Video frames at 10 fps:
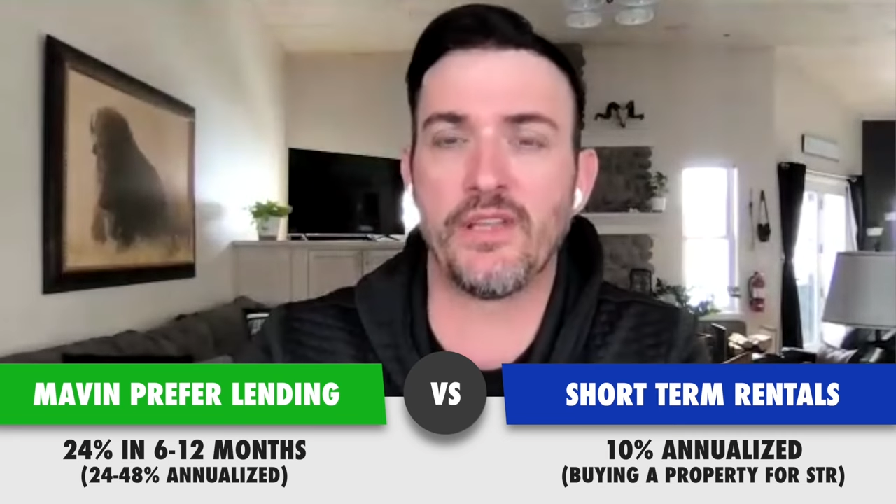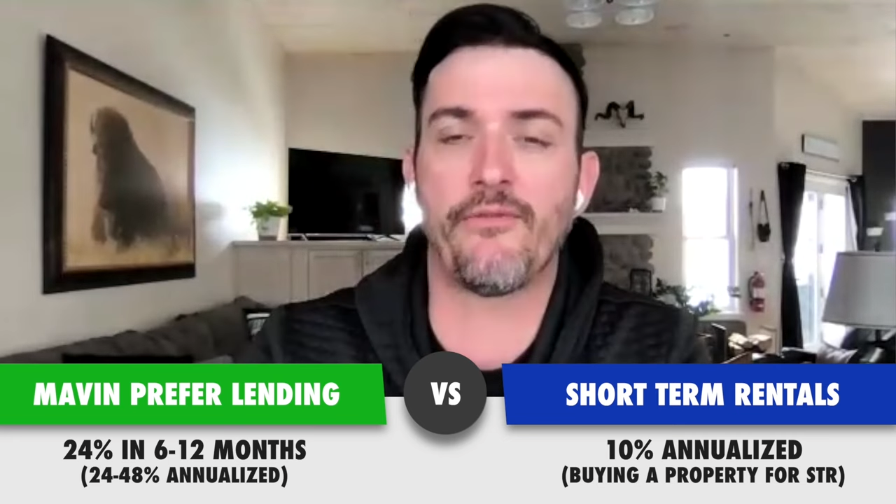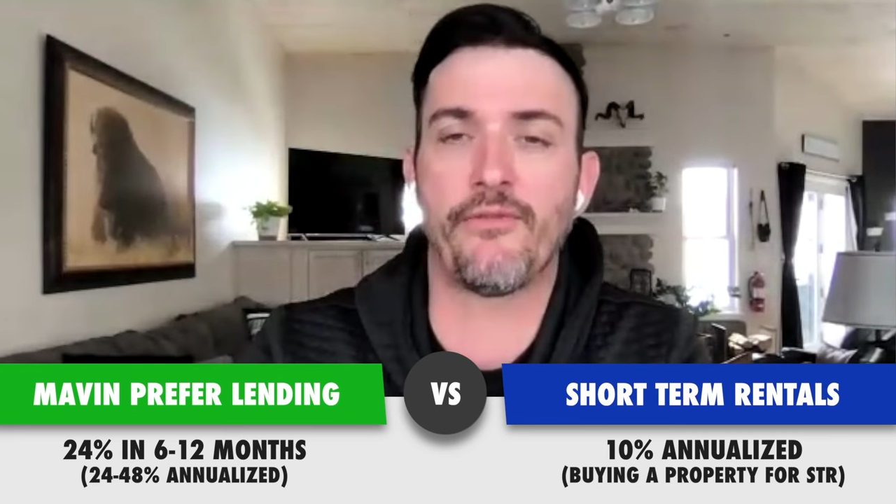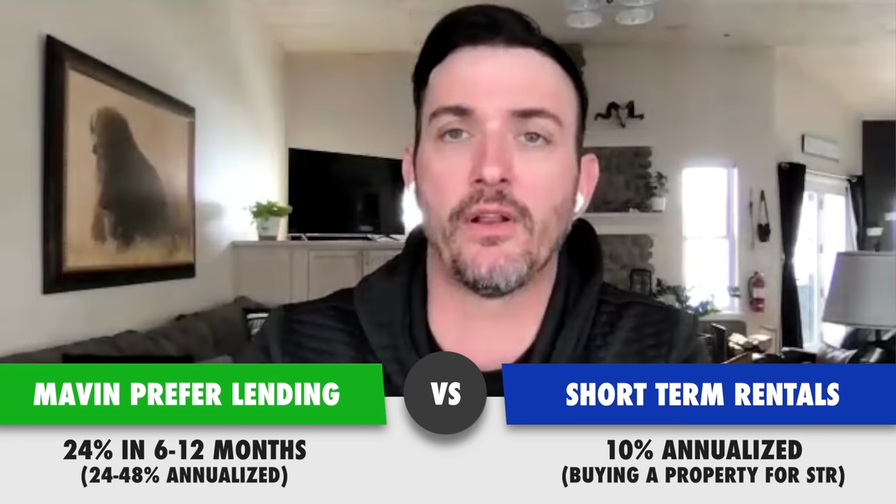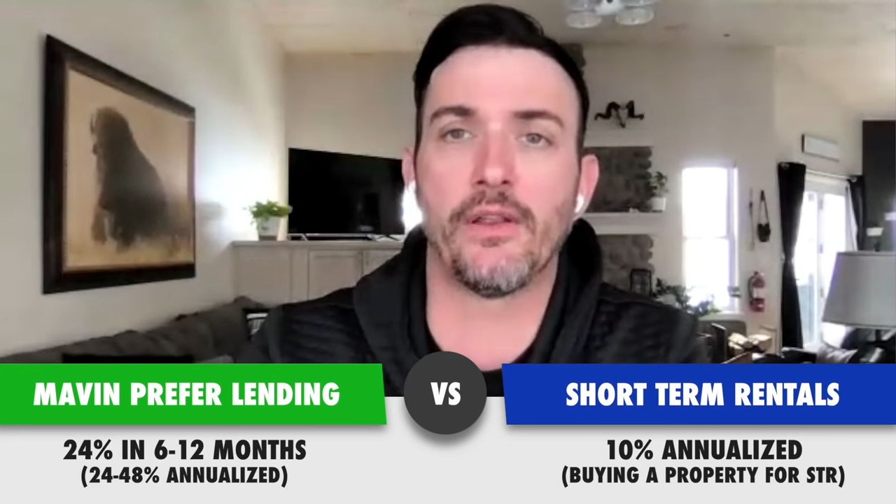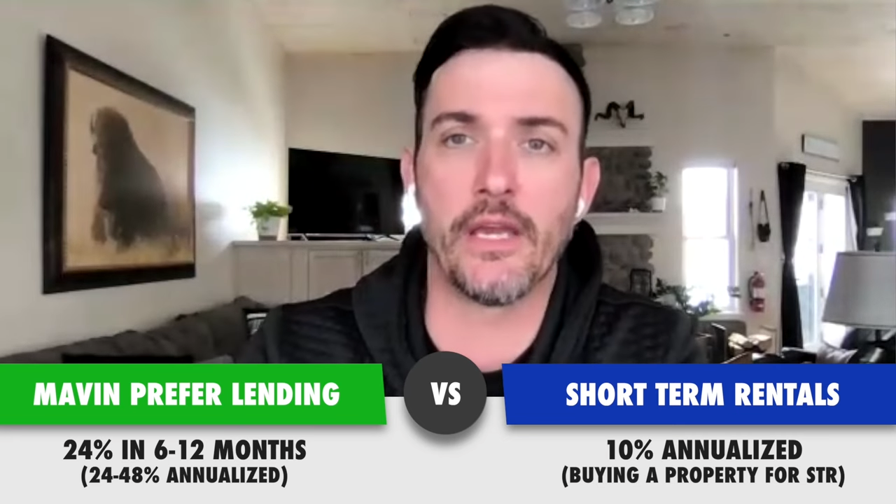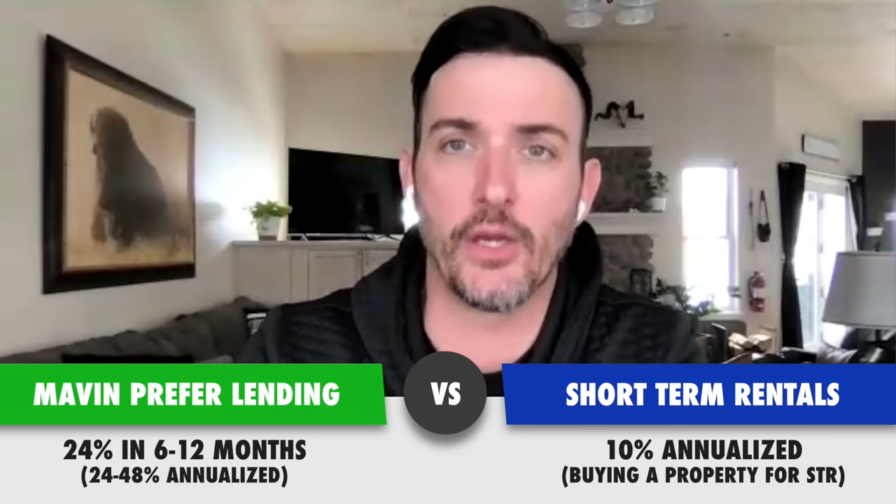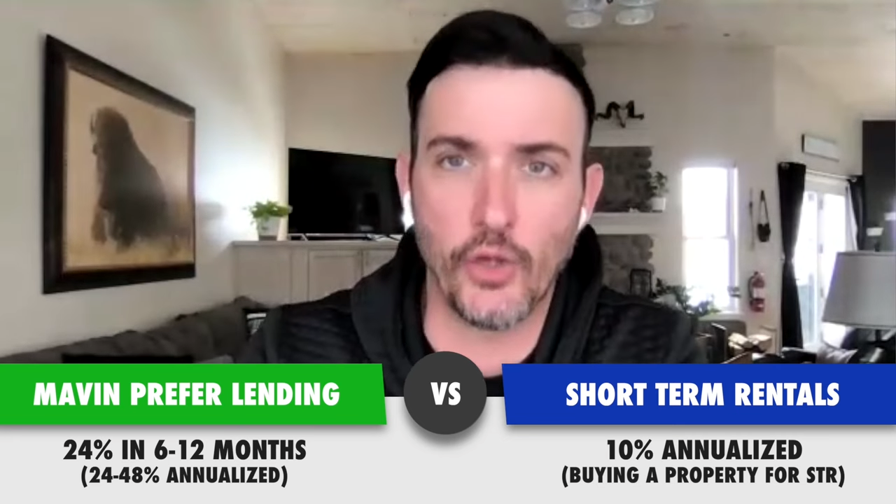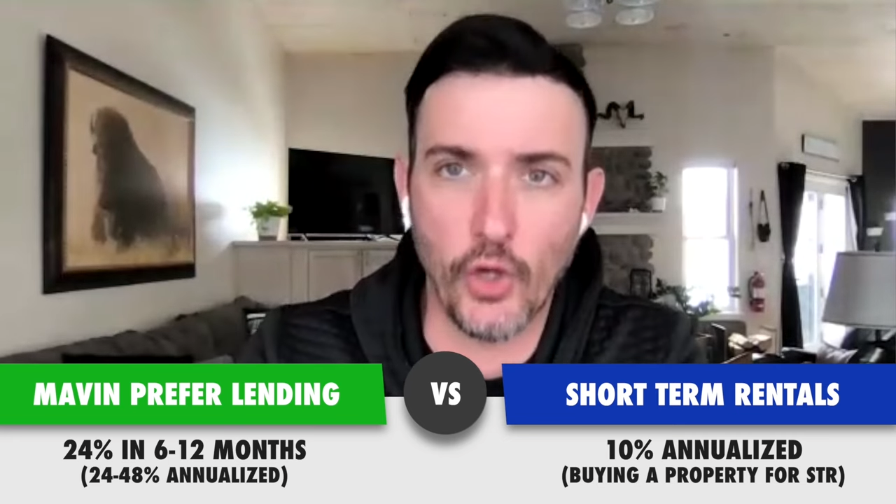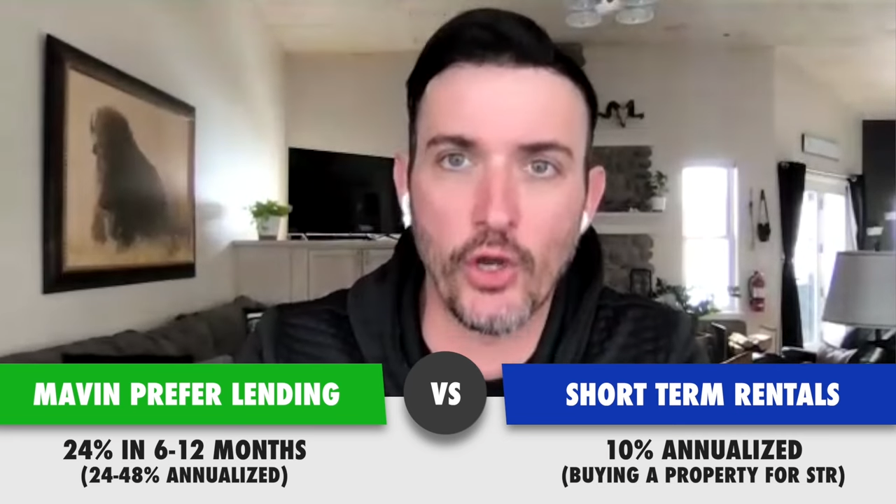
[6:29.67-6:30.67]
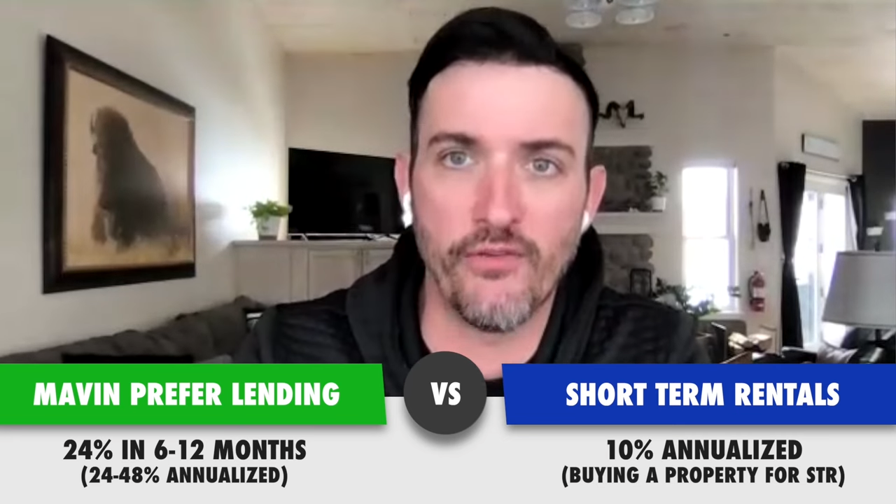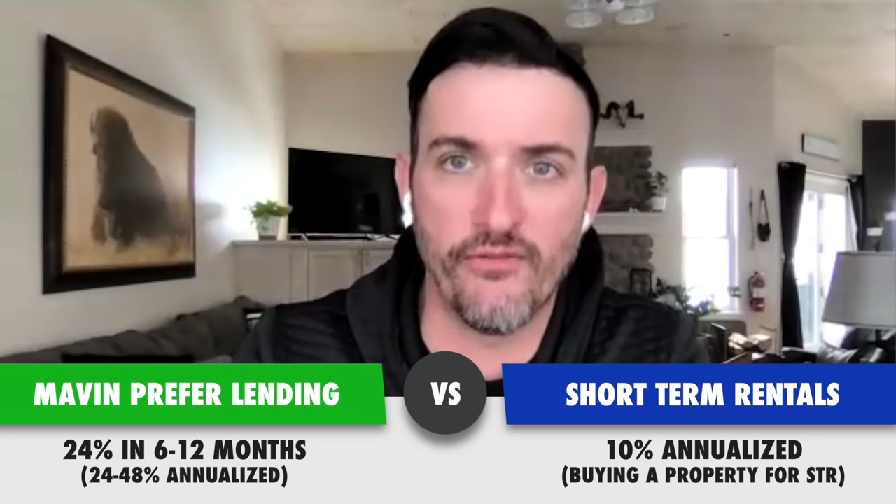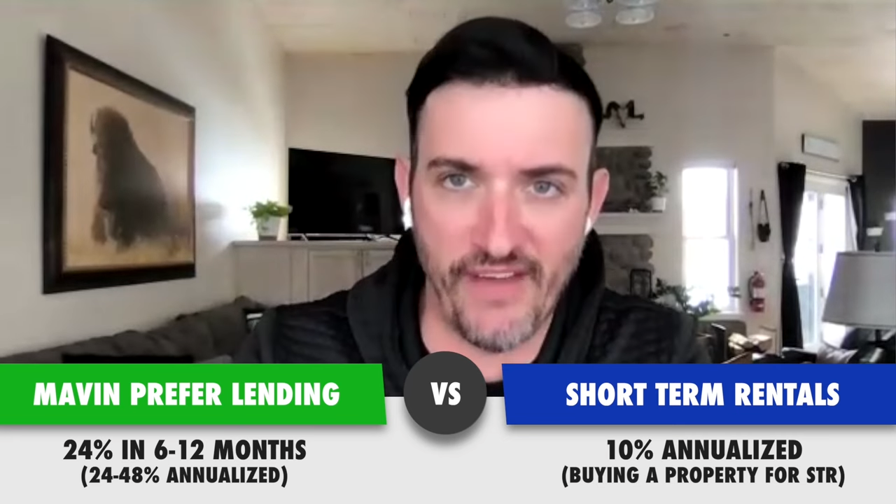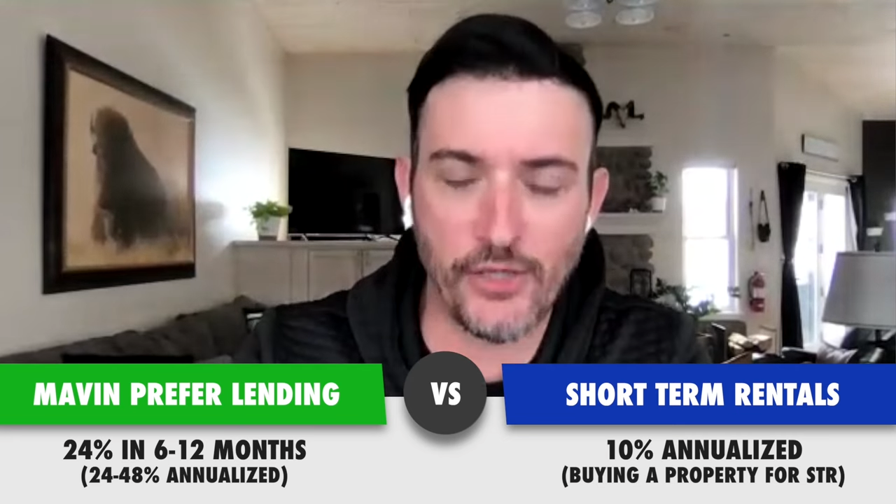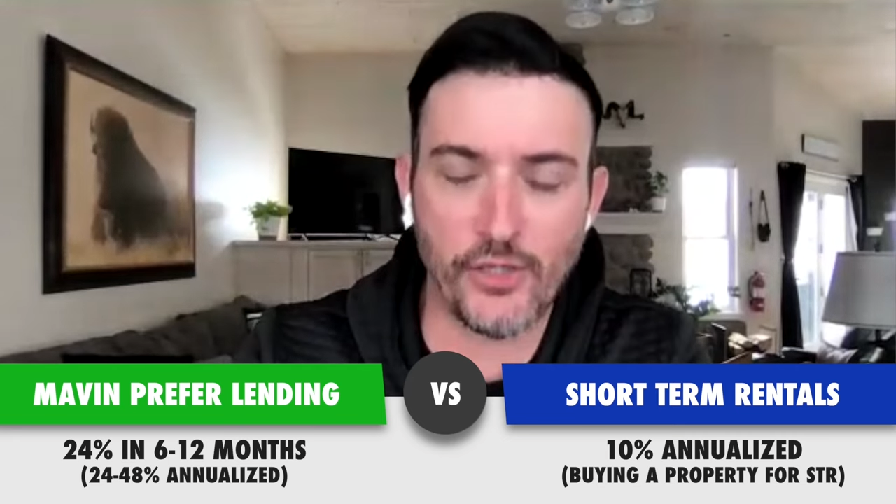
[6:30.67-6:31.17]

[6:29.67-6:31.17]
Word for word: It was definitely a good